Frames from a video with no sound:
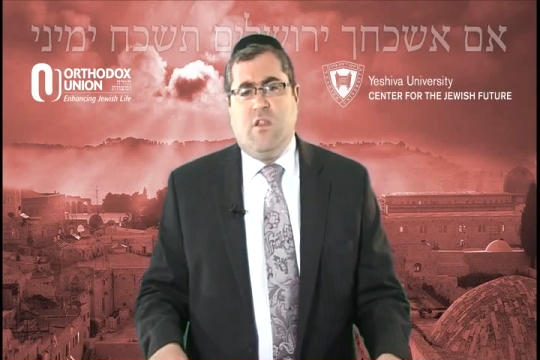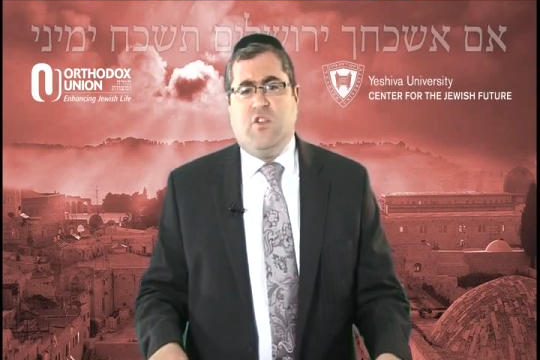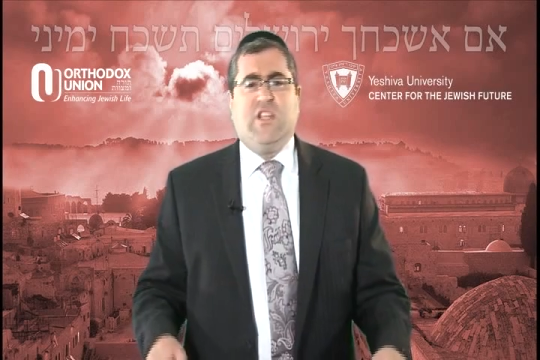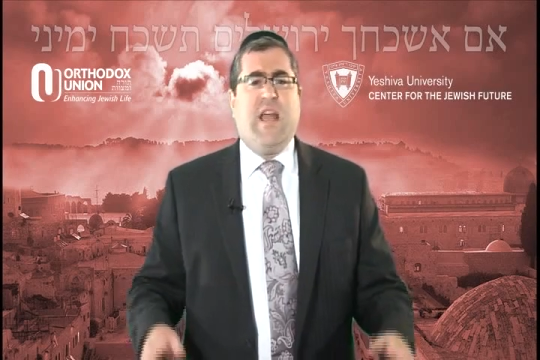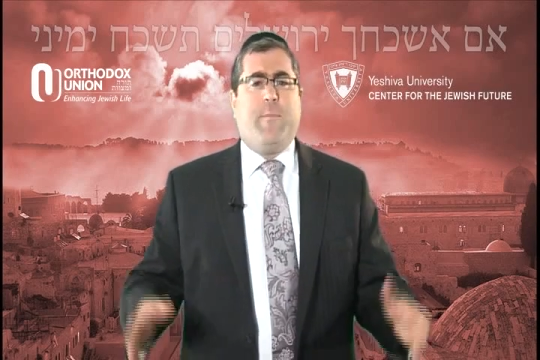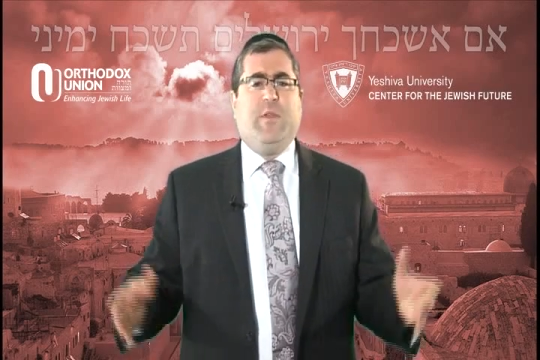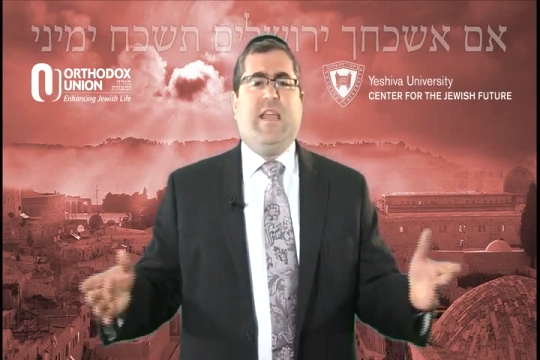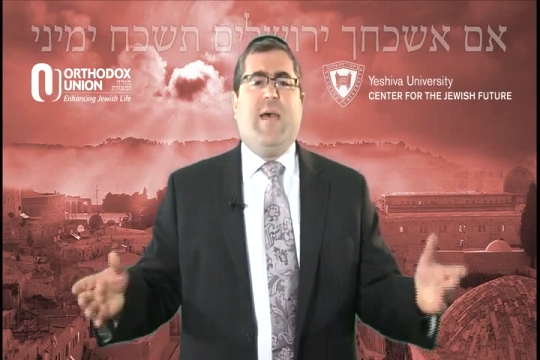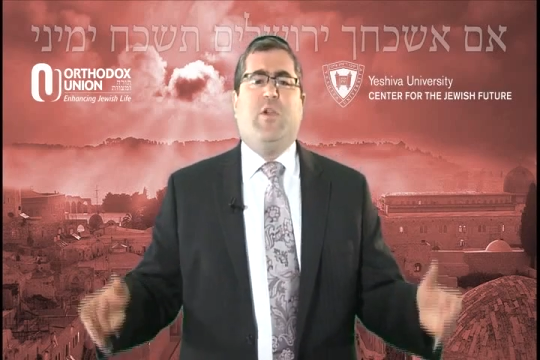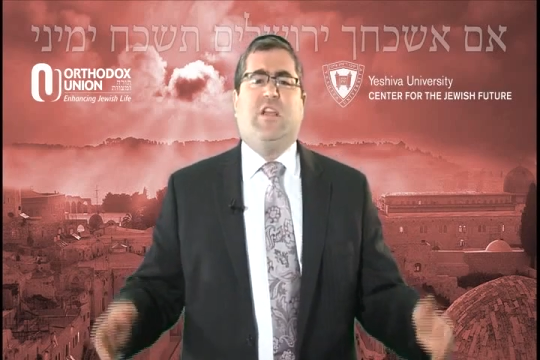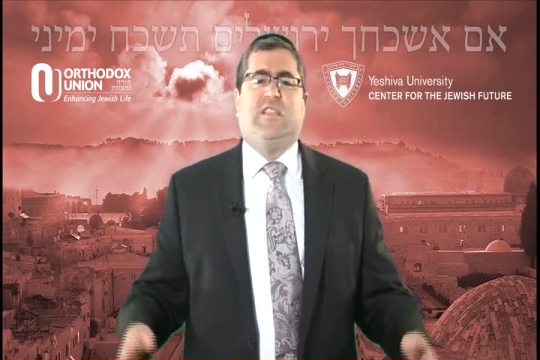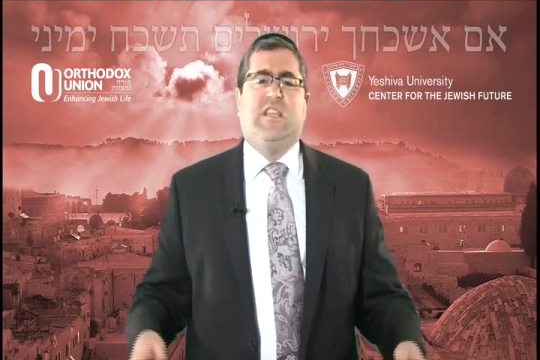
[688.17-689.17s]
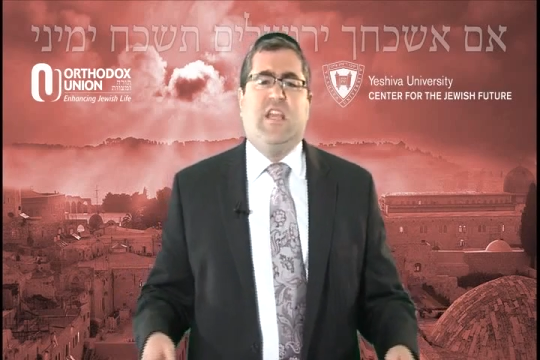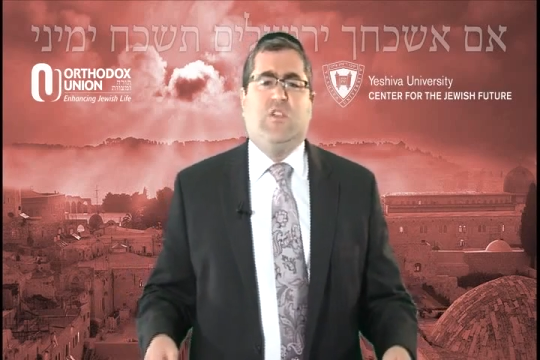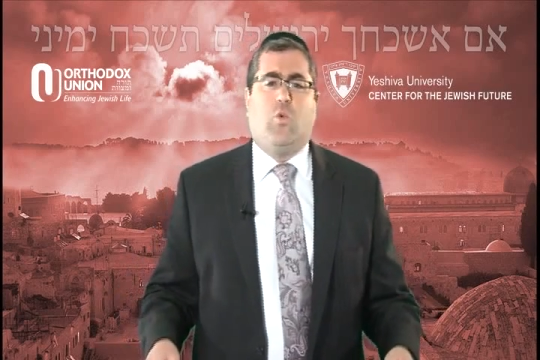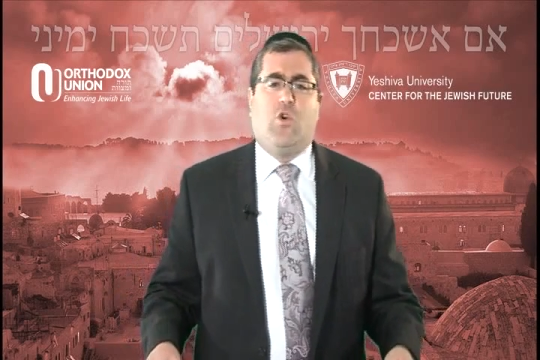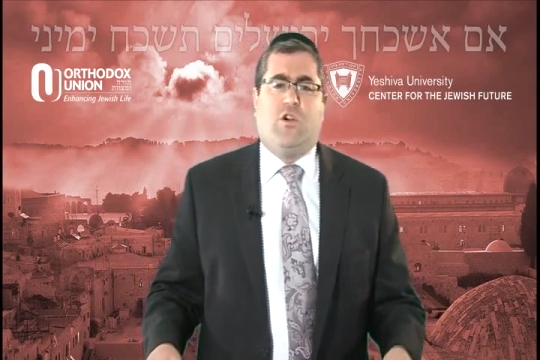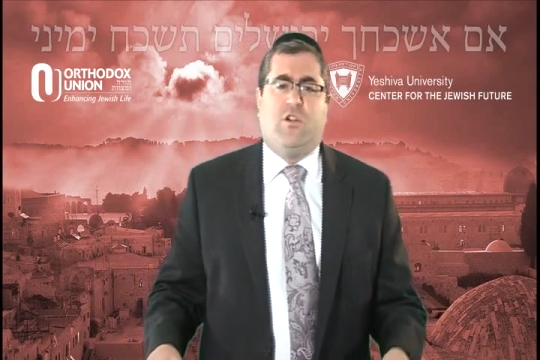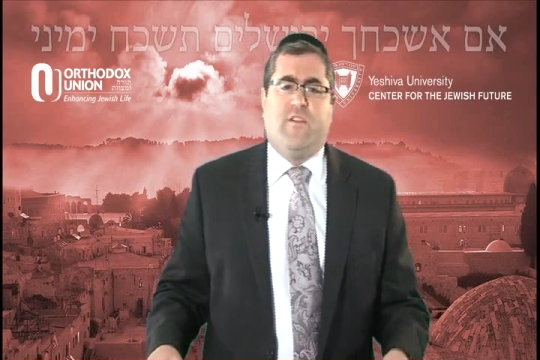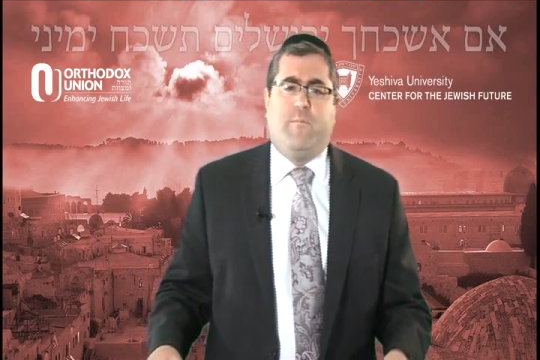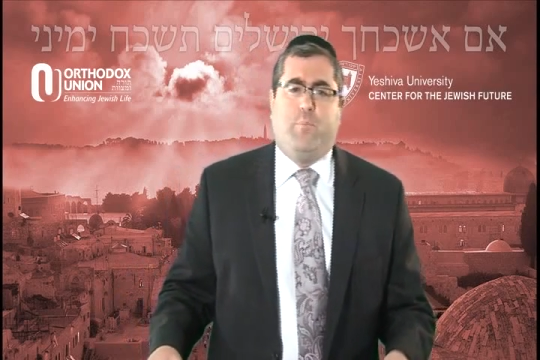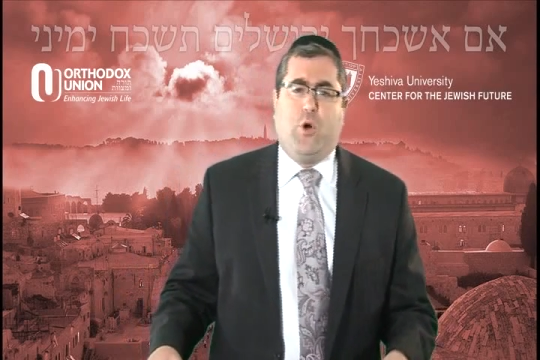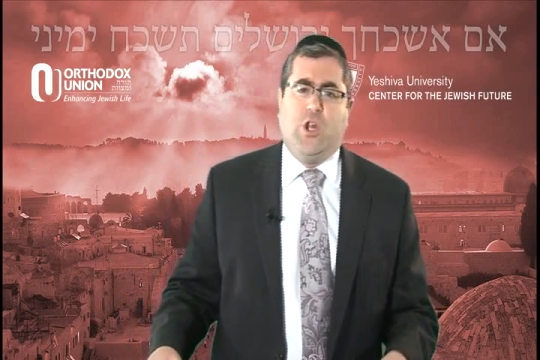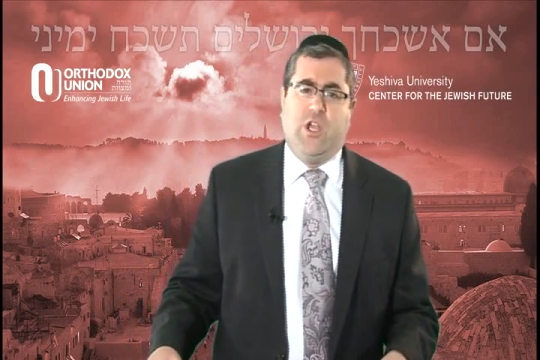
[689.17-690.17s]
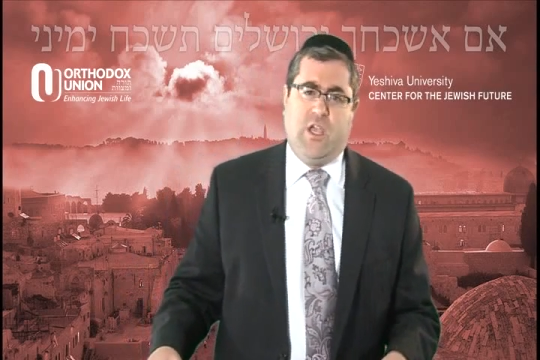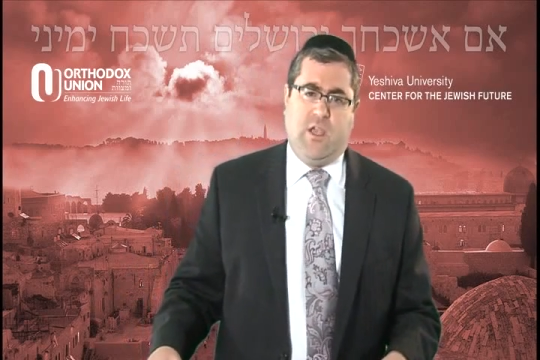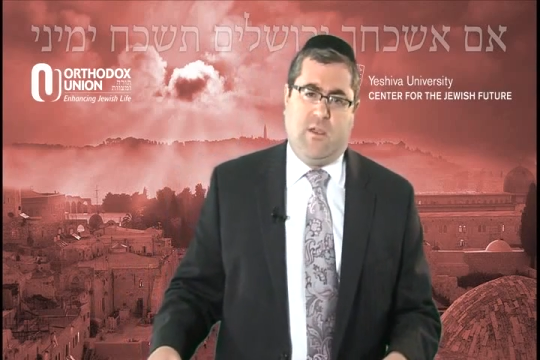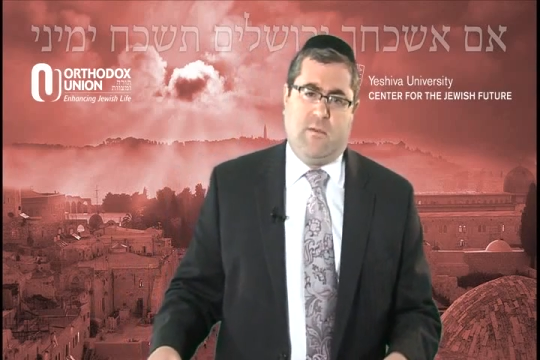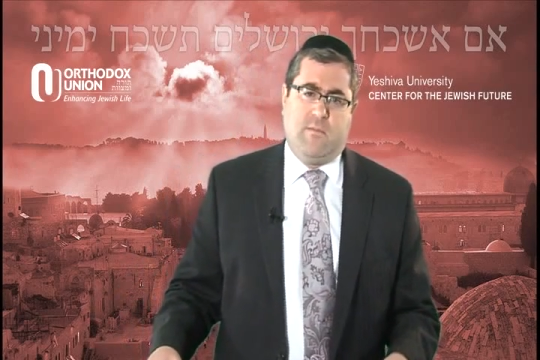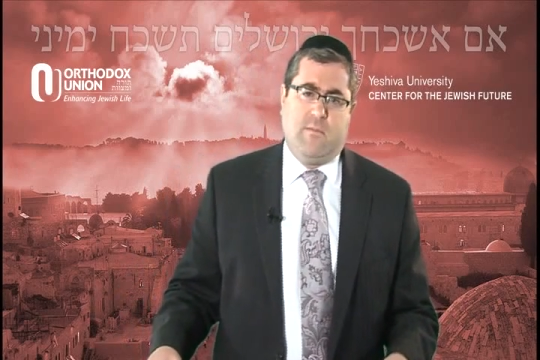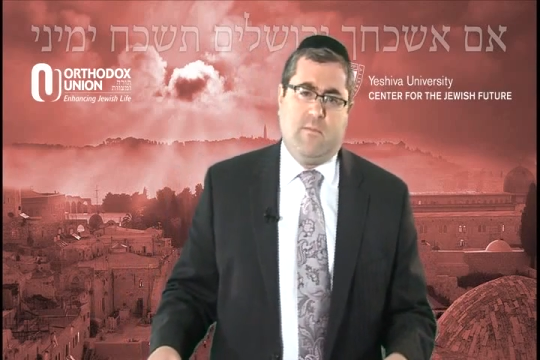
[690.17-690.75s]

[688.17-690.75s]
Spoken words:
there's an epidemic in today's world of bullying.